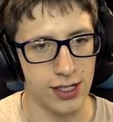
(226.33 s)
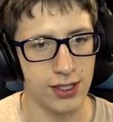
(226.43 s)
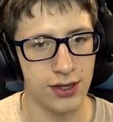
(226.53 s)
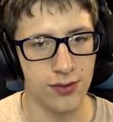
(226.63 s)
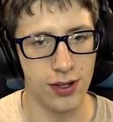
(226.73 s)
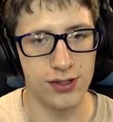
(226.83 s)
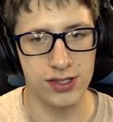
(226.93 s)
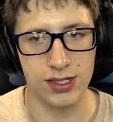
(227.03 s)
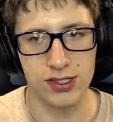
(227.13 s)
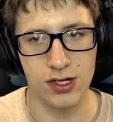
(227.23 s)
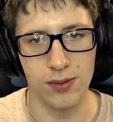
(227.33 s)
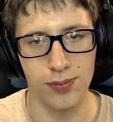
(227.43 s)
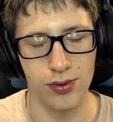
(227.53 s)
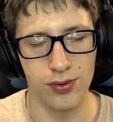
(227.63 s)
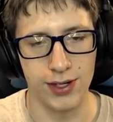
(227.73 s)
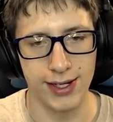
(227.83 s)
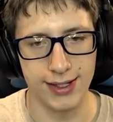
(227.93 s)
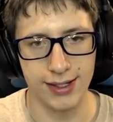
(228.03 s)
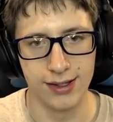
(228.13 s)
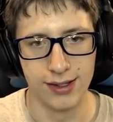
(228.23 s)
I think the water's going to start
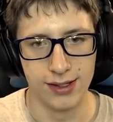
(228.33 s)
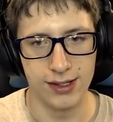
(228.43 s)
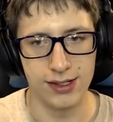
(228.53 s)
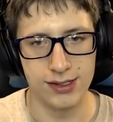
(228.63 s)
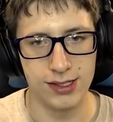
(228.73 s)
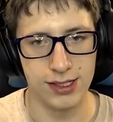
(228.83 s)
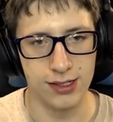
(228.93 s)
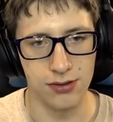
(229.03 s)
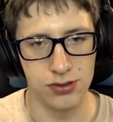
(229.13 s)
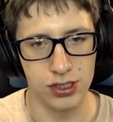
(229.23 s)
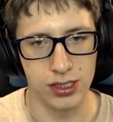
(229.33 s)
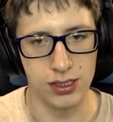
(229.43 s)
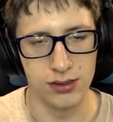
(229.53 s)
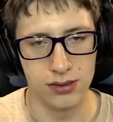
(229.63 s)
pouring into the ocean.